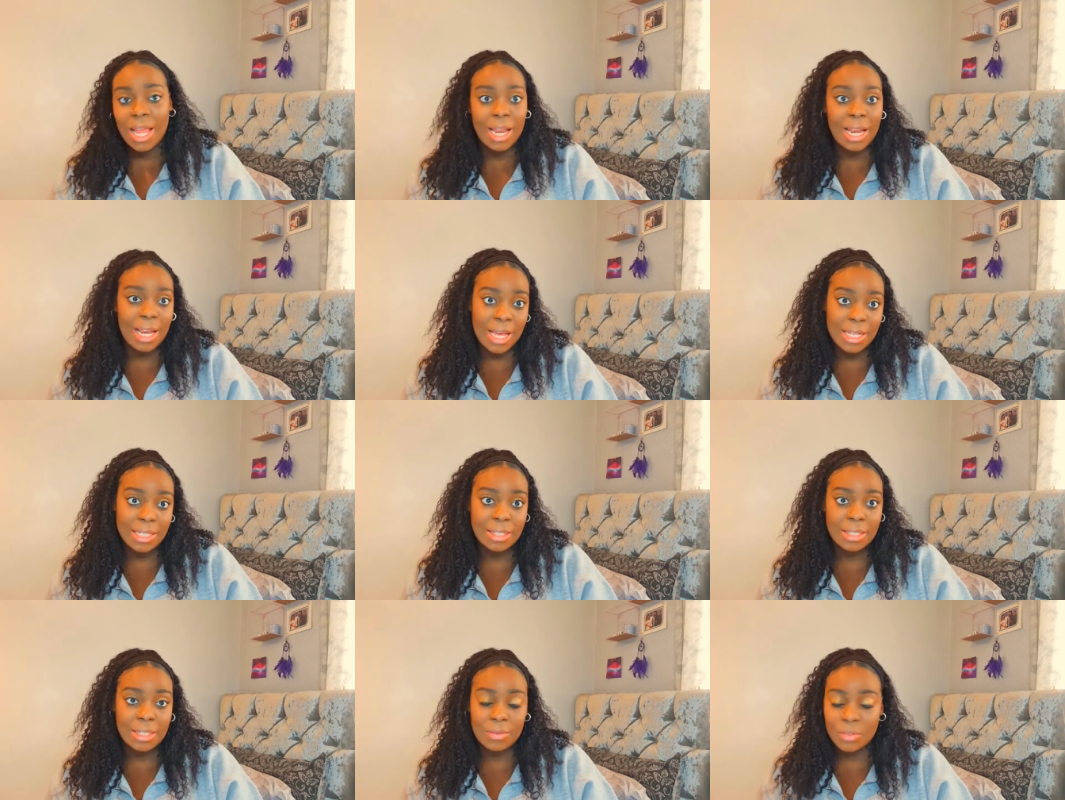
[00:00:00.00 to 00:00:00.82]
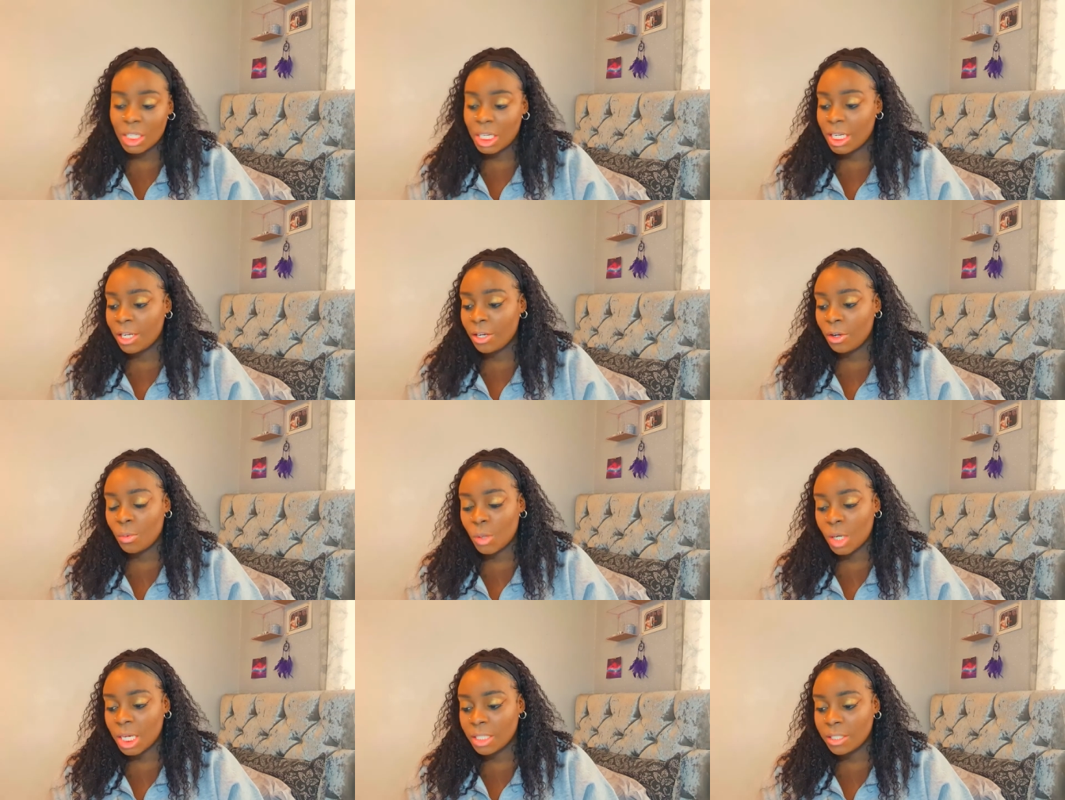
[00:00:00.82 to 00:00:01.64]
Let's see if the link
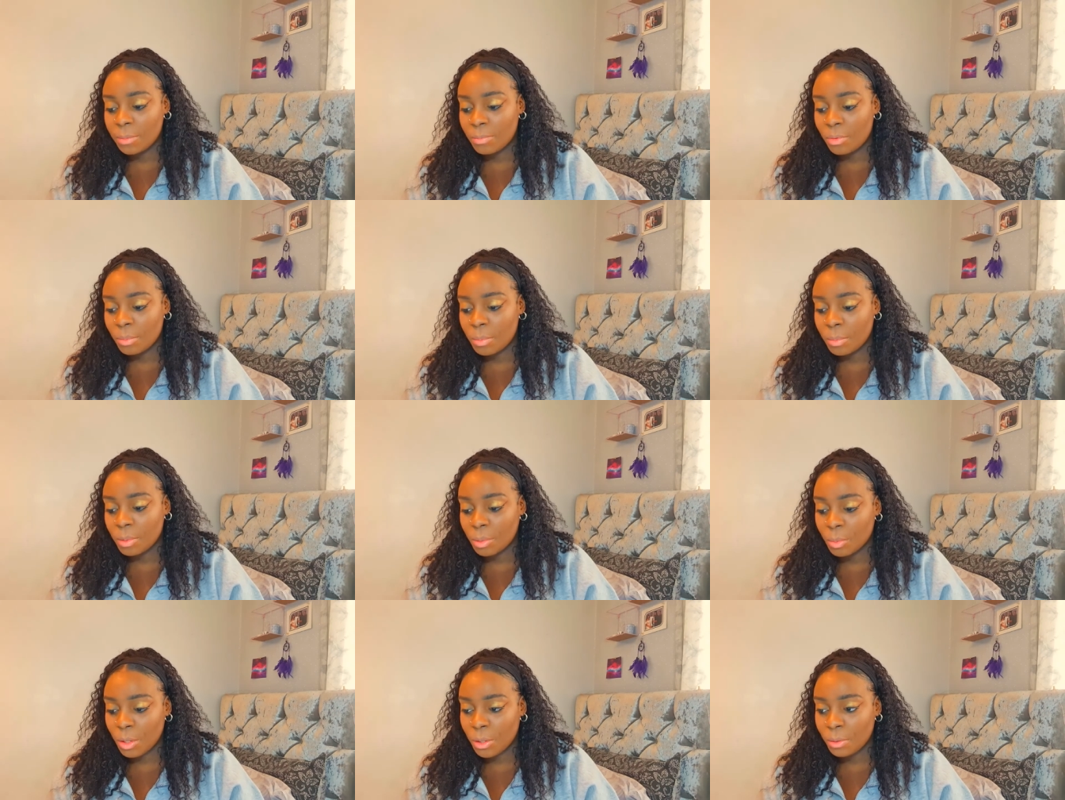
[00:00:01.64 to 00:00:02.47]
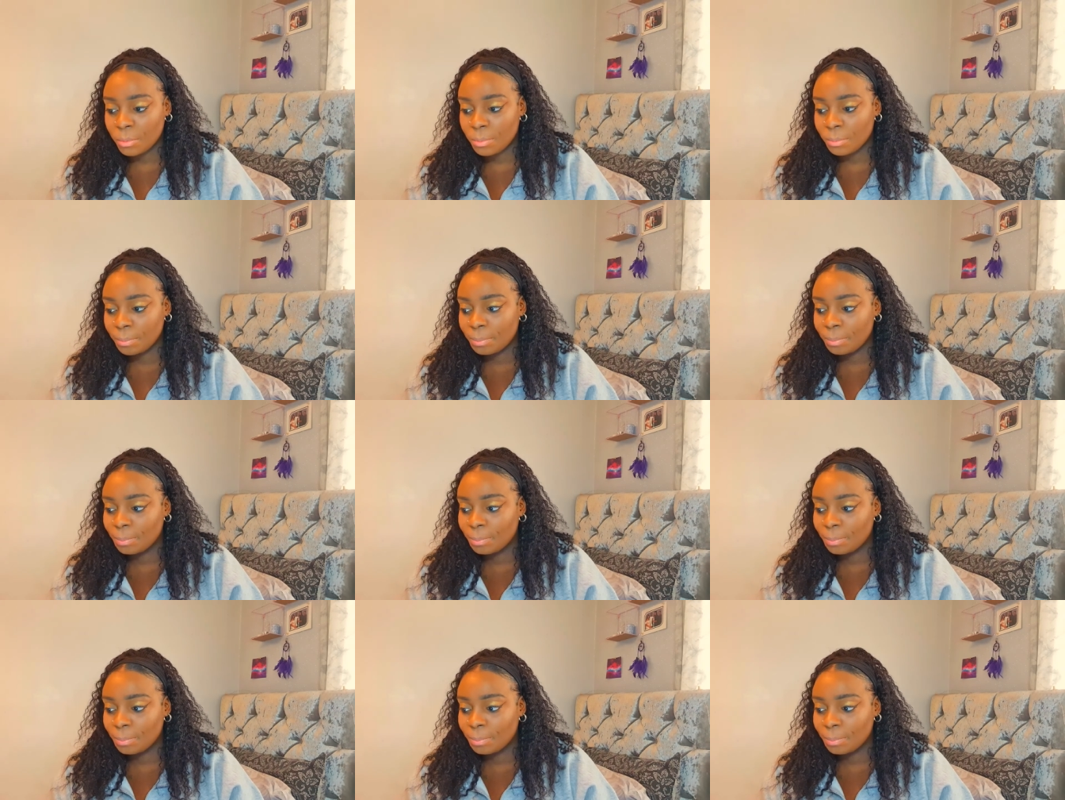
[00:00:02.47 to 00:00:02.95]
works. It probably won't.